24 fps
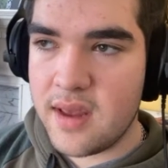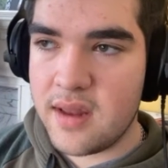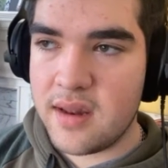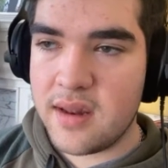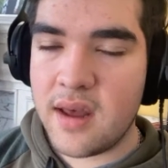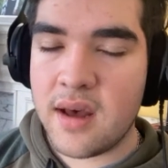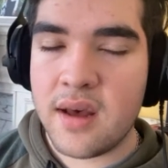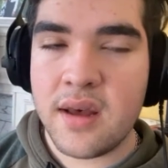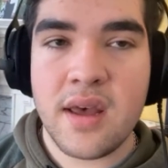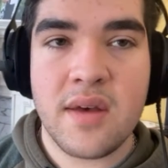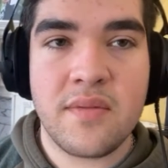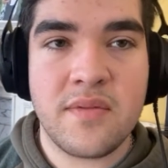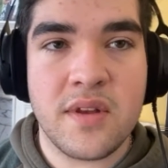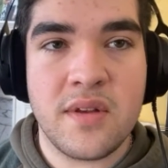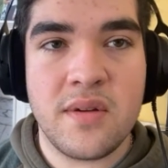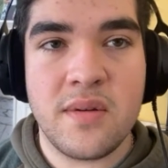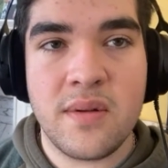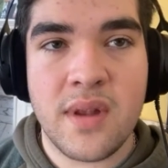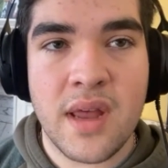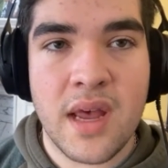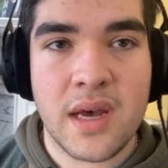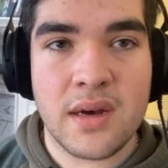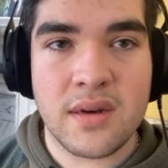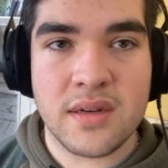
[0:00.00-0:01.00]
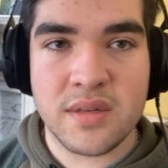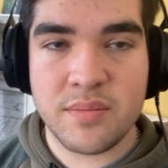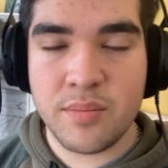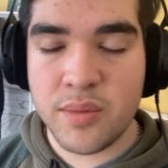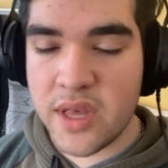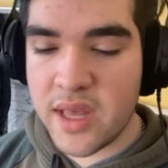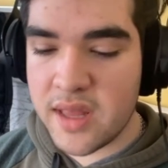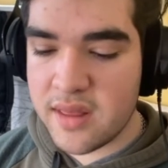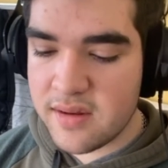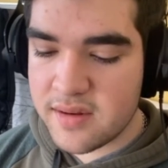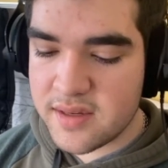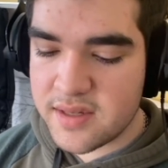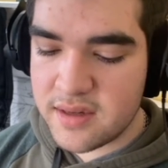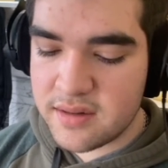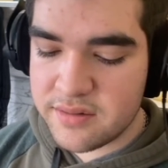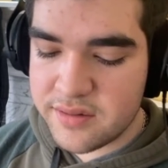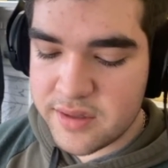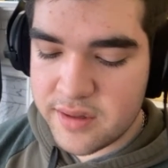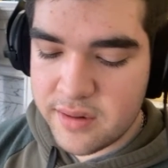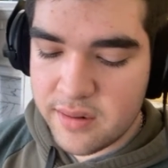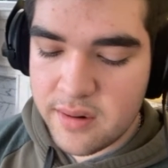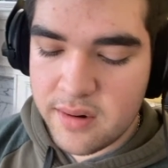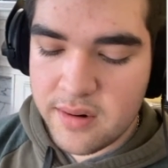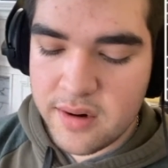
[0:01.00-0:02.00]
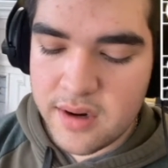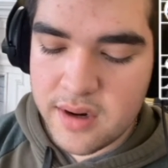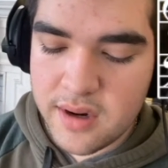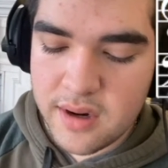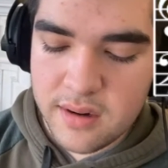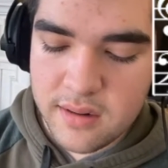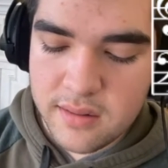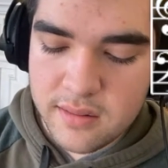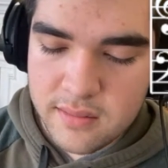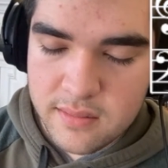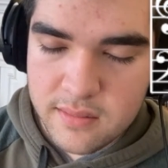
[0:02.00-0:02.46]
Now all you have to do now is play those notes in order.